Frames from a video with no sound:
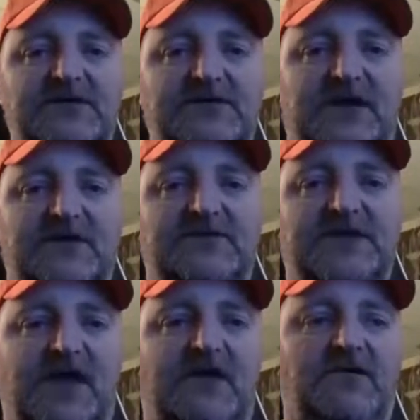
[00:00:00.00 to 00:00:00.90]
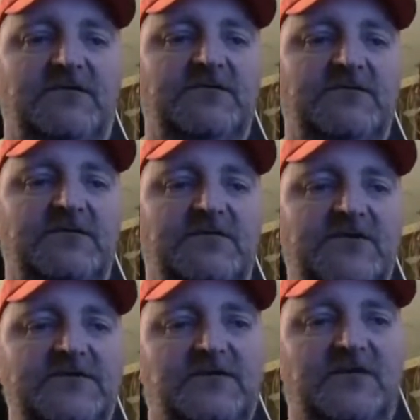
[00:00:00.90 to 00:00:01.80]
down in town, at
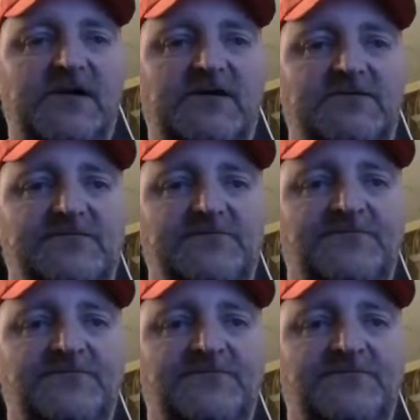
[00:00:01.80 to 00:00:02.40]
least around